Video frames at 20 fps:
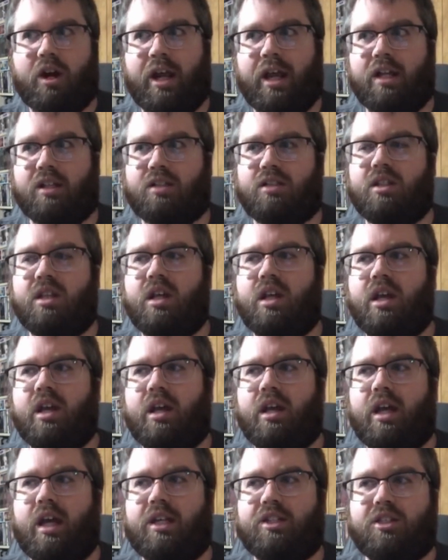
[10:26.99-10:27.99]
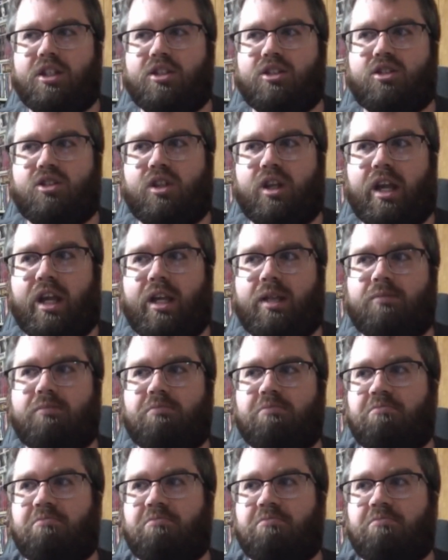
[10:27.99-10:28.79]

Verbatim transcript: it's essentially